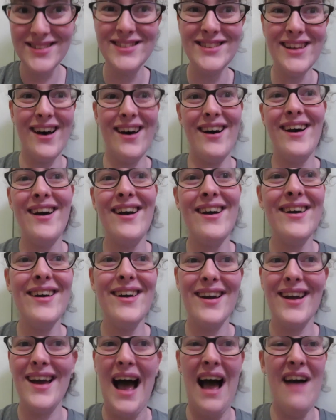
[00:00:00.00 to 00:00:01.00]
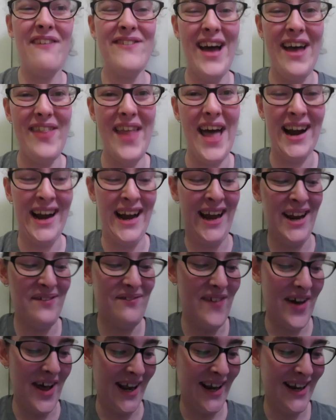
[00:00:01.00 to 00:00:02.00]
So I found that kind
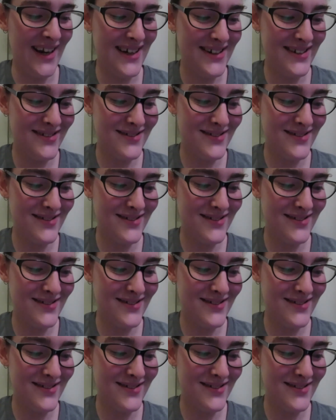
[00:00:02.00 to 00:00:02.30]
of funny.